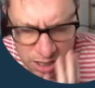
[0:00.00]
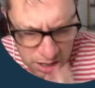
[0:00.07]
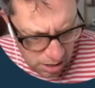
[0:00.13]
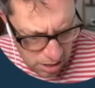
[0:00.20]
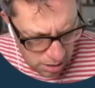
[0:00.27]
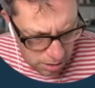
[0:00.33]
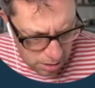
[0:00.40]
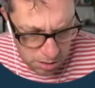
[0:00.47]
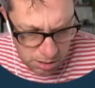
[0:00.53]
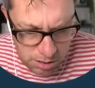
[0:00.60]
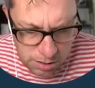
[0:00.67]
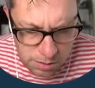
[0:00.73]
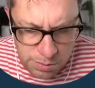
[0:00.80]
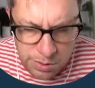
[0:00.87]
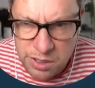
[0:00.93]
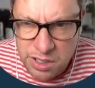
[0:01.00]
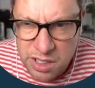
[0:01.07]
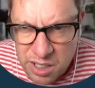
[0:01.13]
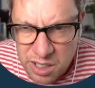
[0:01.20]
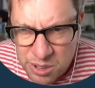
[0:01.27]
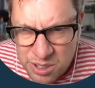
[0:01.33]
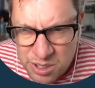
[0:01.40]
so that's what.
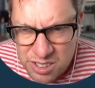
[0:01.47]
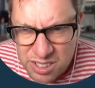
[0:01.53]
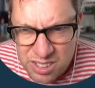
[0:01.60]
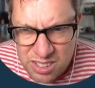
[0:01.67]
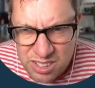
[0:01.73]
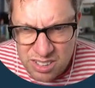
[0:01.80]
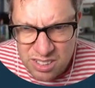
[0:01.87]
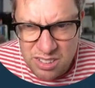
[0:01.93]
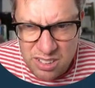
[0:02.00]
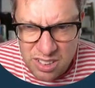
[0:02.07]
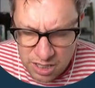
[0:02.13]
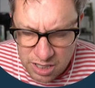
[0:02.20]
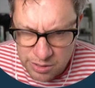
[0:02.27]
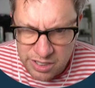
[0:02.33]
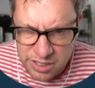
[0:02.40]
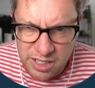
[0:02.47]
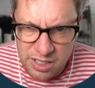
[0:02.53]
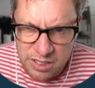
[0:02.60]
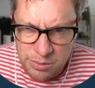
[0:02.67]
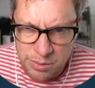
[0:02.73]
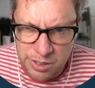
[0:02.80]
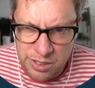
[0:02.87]
How do I get it
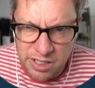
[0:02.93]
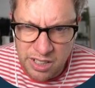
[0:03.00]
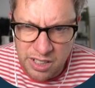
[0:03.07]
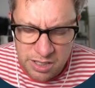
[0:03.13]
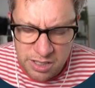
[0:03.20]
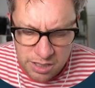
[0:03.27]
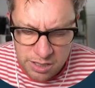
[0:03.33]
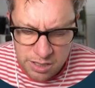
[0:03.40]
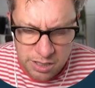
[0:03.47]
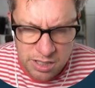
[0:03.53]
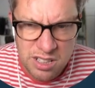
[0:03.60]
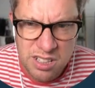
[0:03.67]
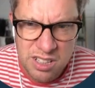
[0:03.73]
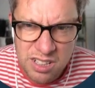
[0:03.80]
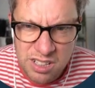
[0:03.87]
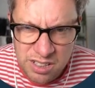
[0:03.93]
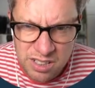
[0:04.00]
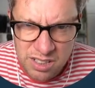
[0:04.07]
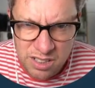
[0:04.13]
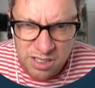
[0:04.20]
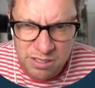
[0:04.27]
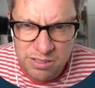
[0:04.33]
to work again?
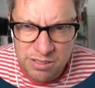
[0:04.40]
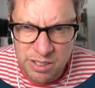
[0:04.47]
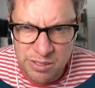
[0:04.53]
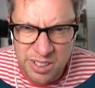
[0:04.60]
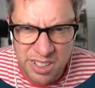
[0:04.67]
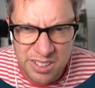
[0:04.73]
Oh, there we go.